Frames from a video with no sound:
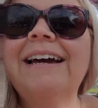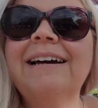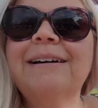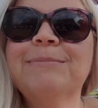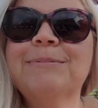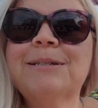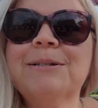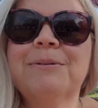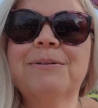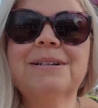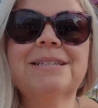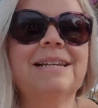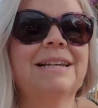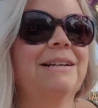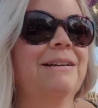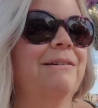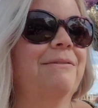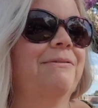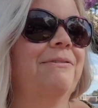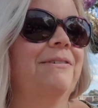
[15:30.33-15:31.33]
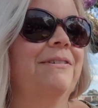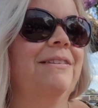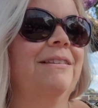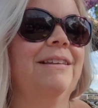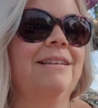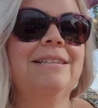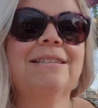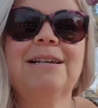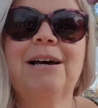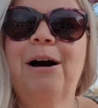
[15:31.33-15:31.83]
am so excited for
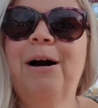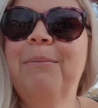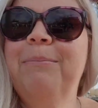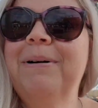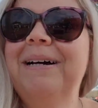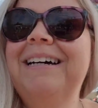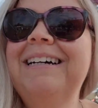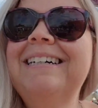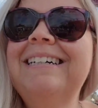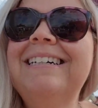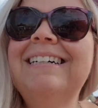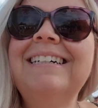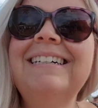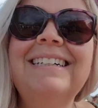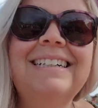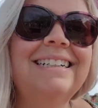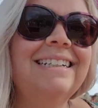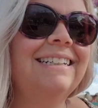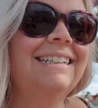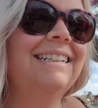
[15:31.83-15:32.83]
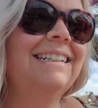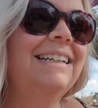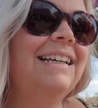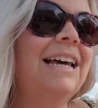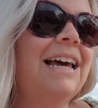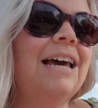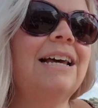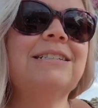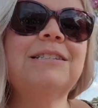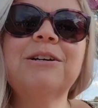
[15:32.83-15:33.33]
this cup.
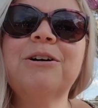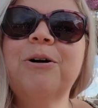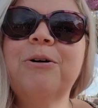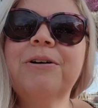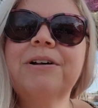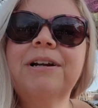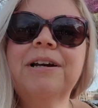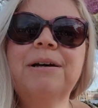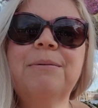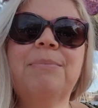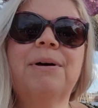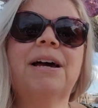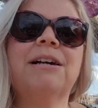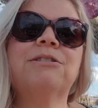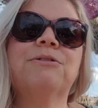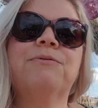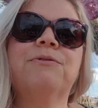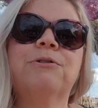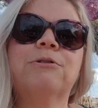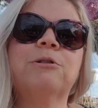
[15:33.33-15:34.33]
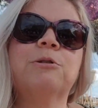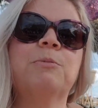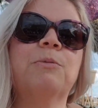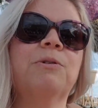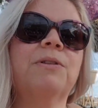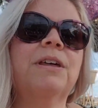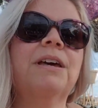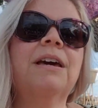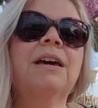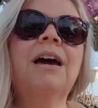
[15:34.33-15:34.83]
It's a coconut and passion fruit
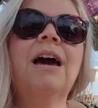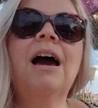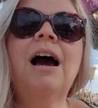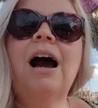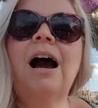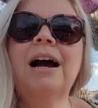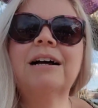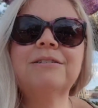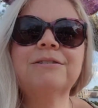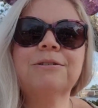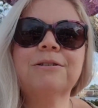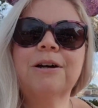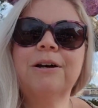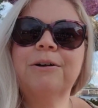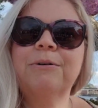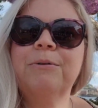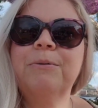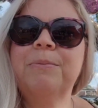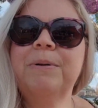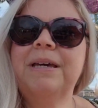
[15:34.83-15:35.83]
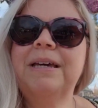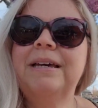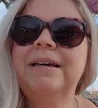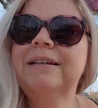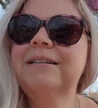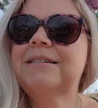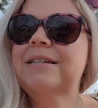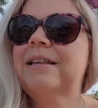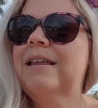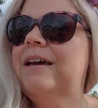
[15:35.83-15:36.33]
smoothie. I just thought it would be
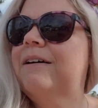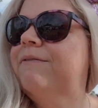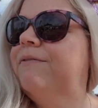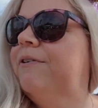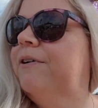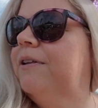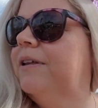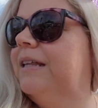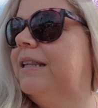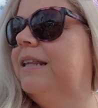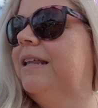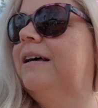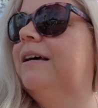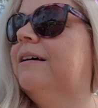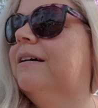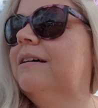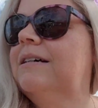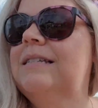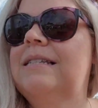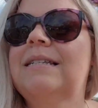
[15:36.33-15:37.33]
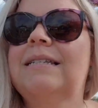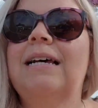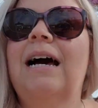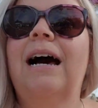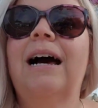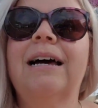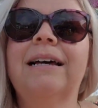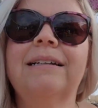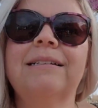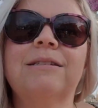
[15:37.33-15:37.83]
delightful in the, because it's
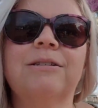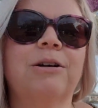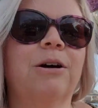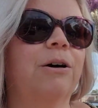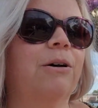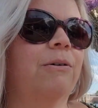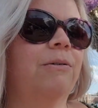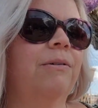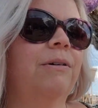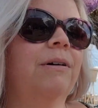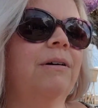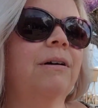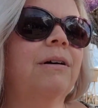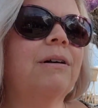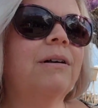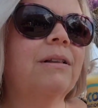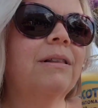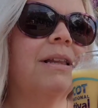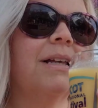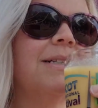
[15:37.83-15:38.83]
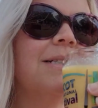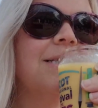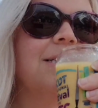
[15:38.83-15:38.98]
hot. So, let's,